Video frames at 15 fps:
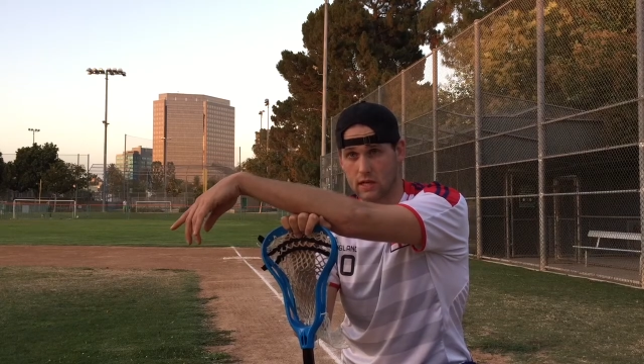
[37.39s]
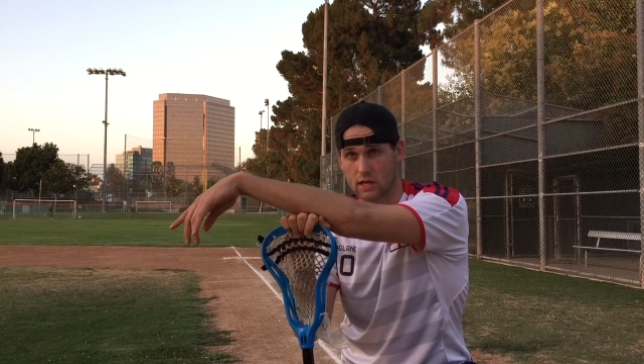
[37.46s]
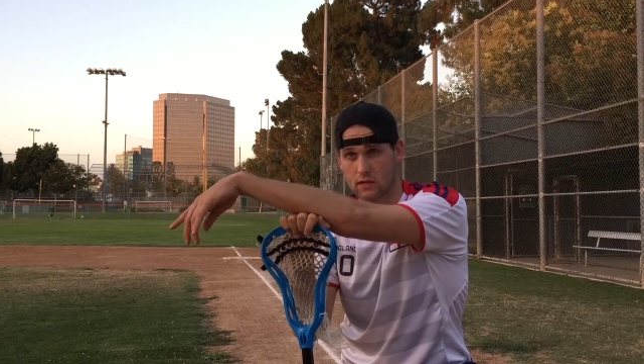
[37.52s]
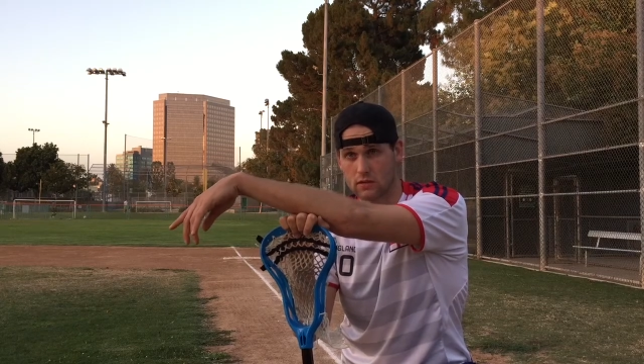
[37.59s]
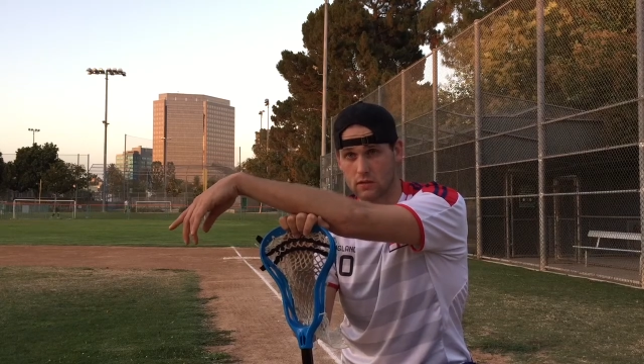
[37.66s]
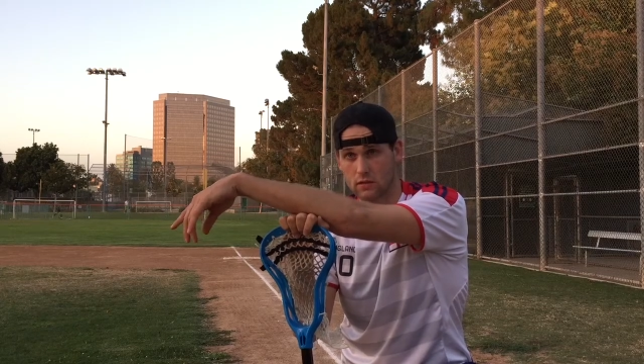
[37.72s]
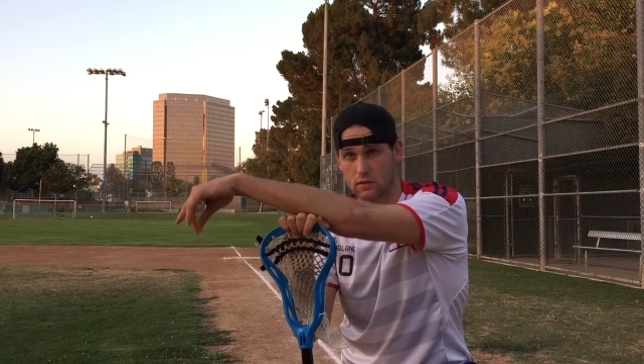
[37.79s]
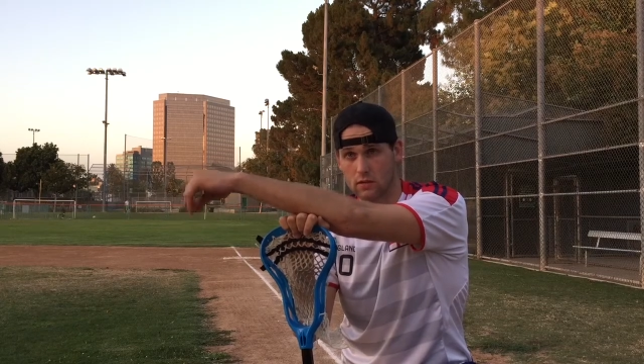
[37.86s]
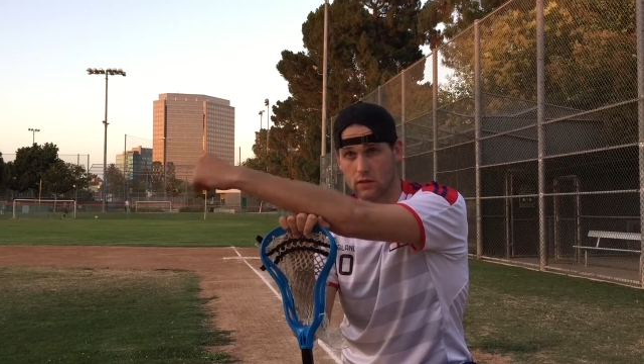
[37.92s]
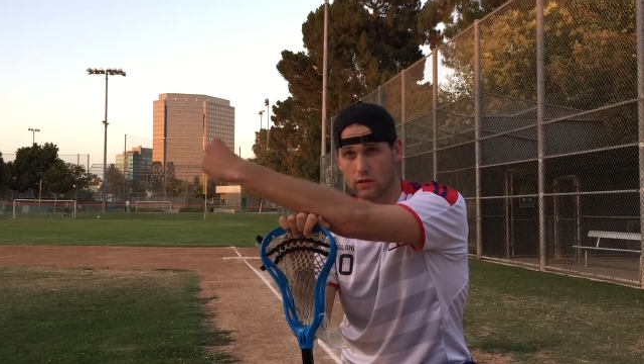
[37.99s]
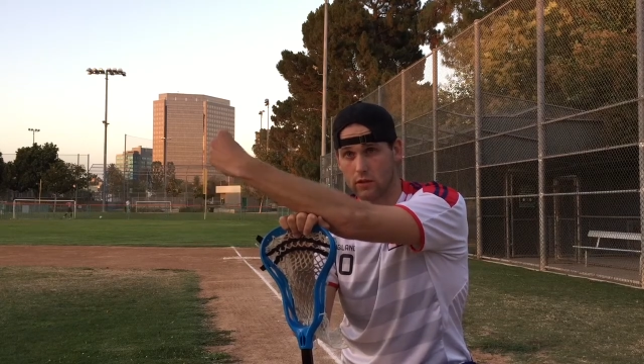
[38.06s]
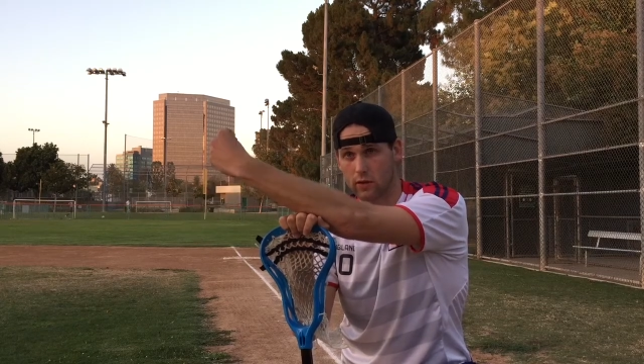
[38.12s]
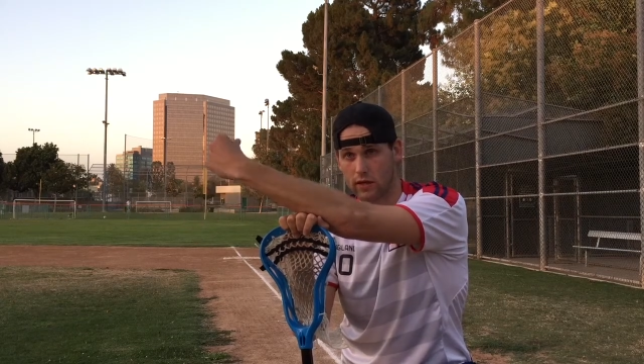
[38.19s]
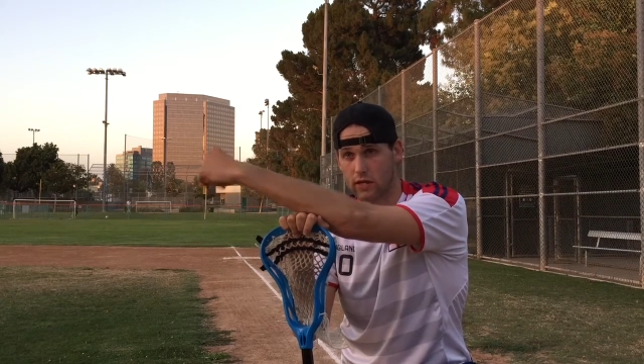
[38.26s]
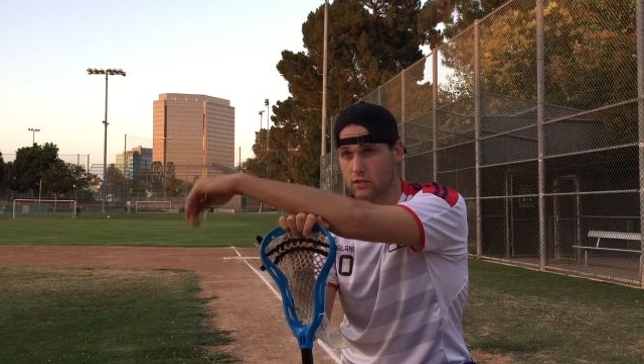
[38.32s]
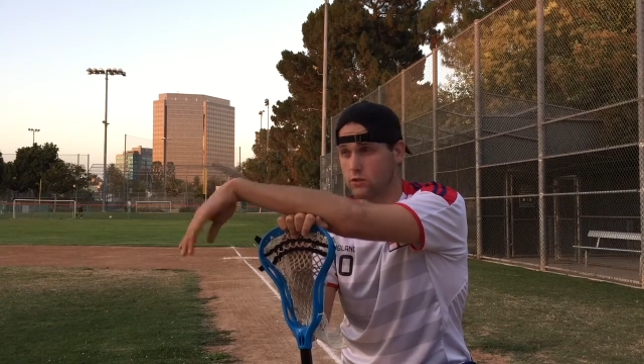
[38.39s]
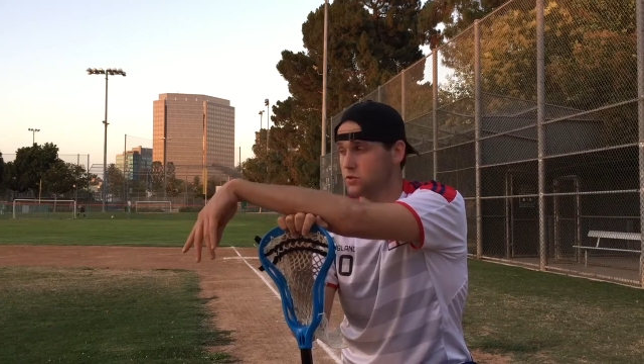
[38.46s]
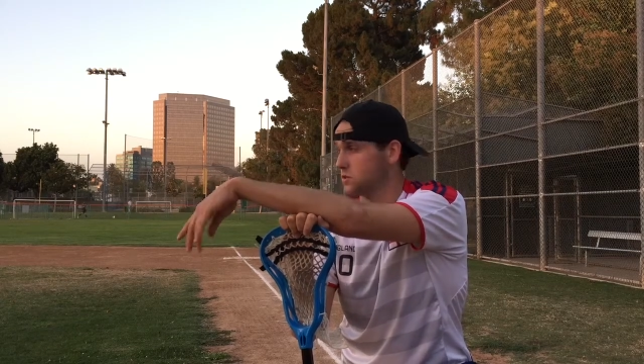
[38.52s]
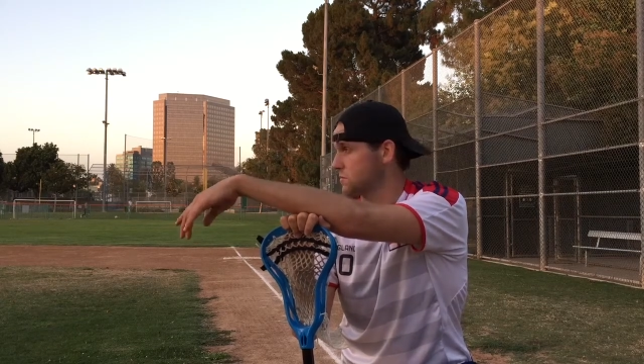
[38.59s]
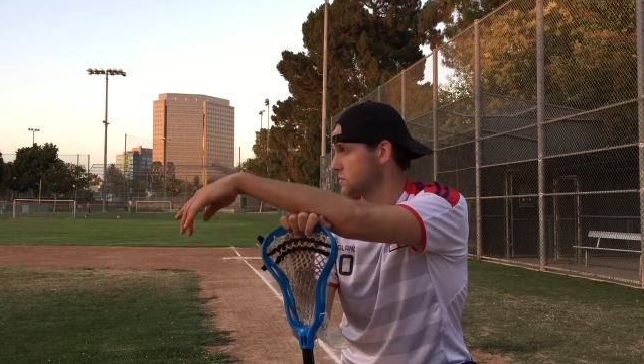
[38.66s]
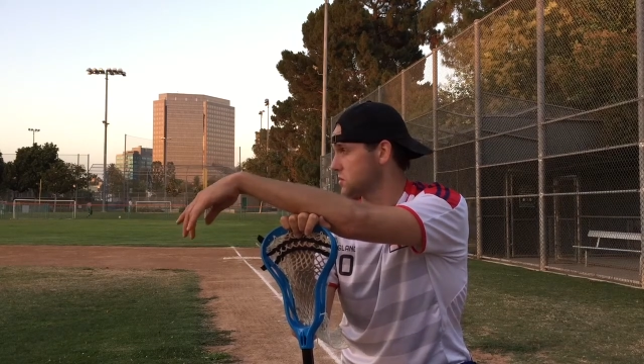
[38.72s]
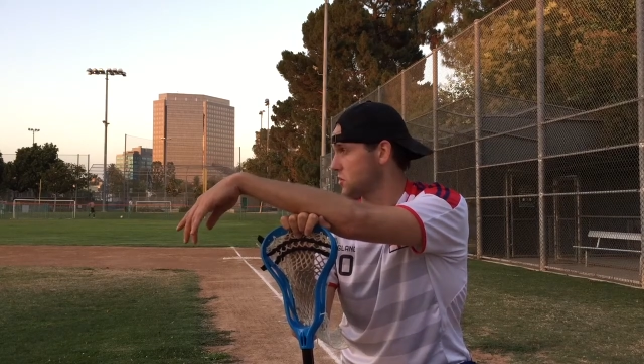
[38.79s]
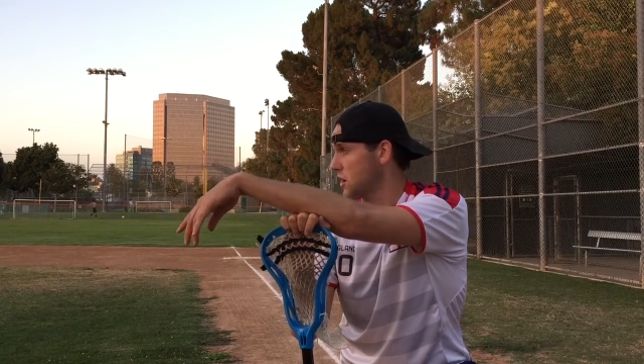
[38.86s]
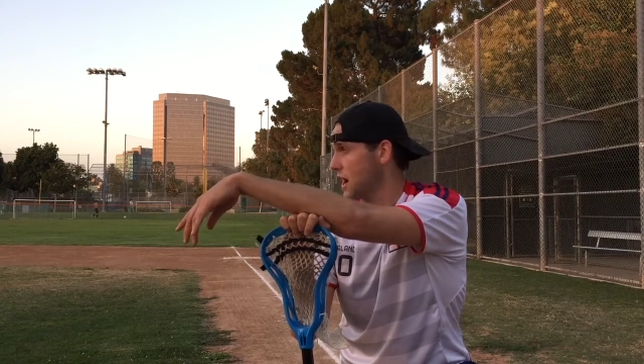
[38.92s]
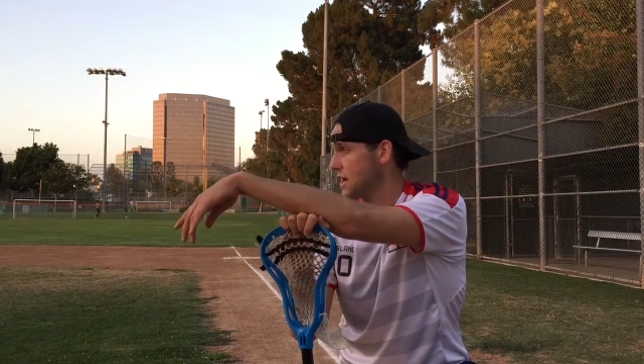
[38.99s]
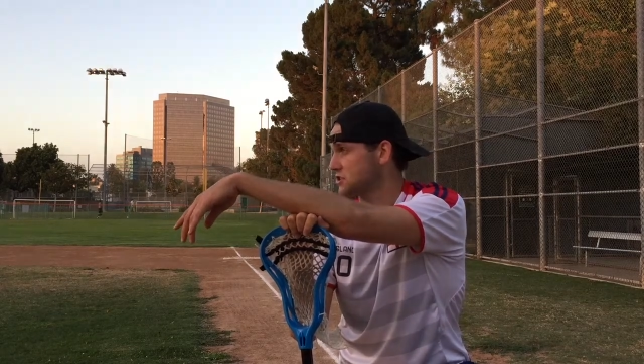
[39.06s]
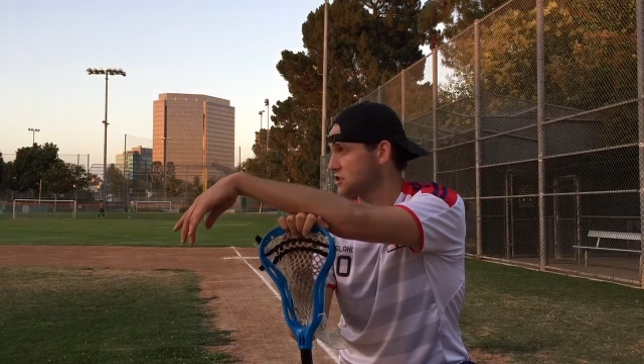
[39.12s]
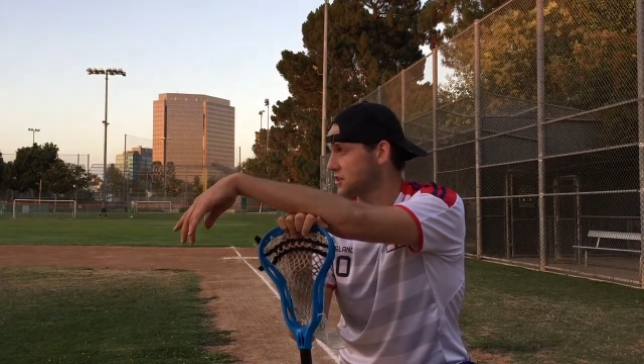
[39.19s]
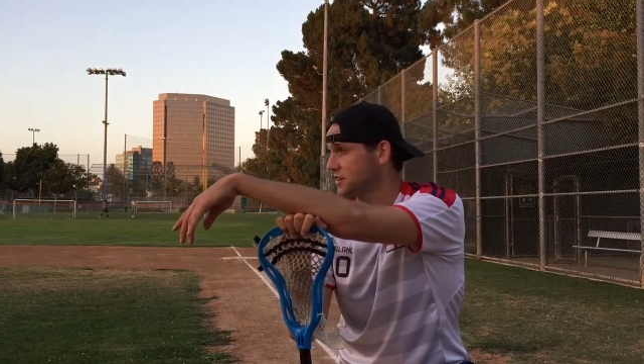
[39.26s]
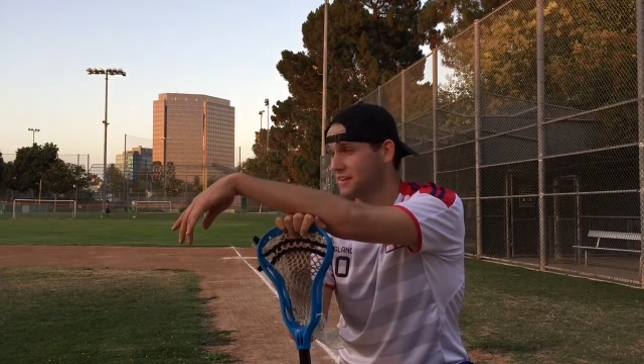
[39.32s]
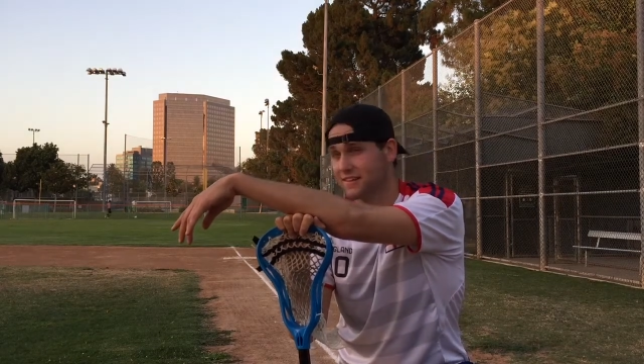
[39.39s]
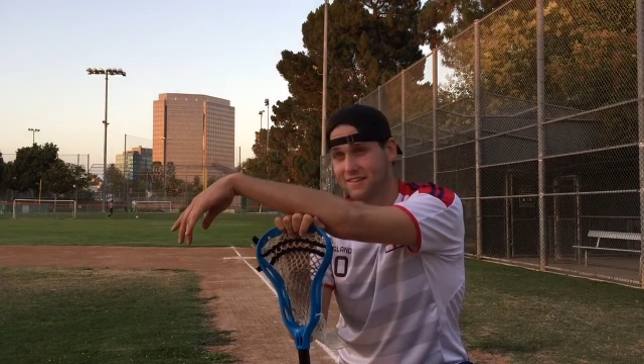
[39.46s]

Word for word: I could use some scratch.